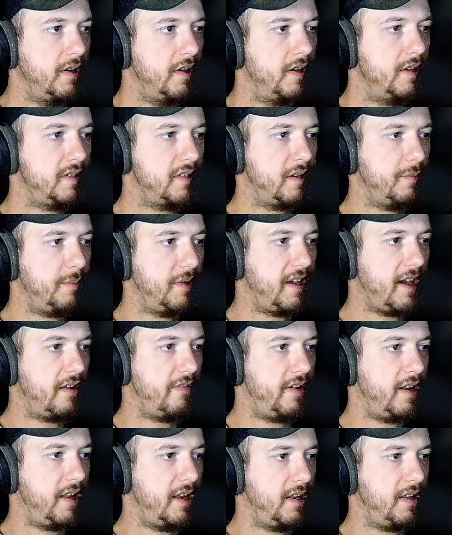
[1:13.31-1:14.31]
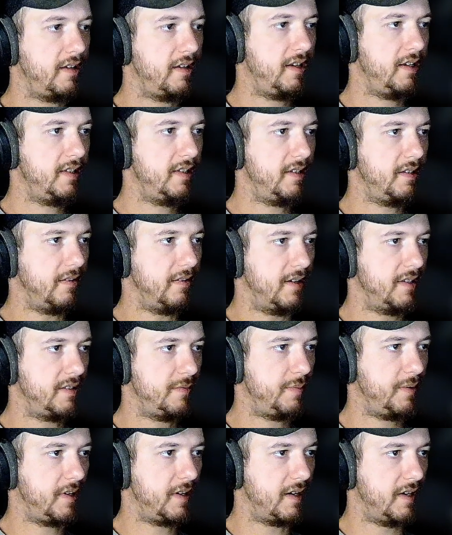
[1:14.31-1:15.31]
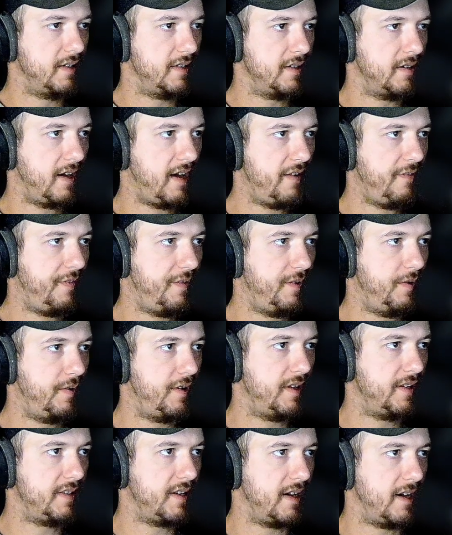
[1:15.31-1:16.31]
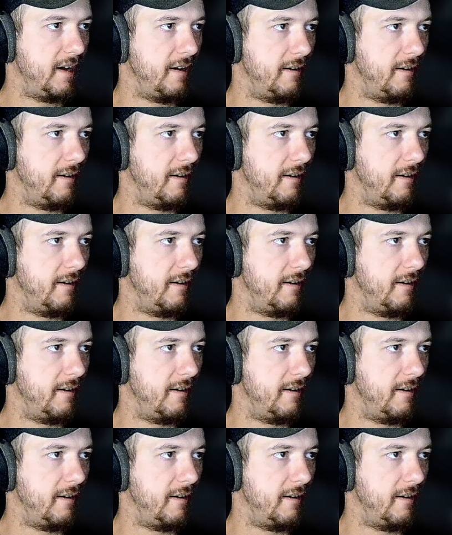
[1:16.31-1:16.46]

This is gonna be kind of an easy list because a lot of food is